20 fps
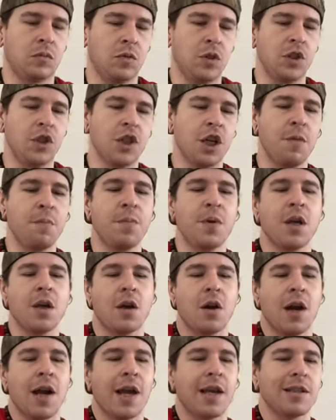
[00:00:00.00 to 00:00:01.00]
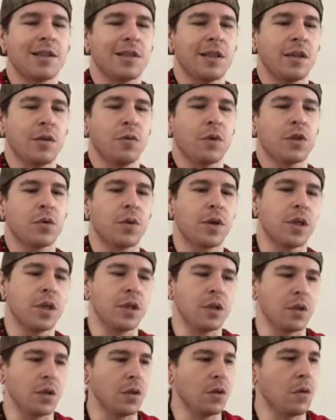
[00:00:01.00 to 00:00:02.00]
Jumpy or antsy? Which one
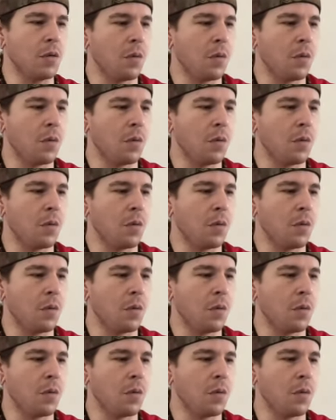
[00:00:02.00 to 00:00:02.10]
is it?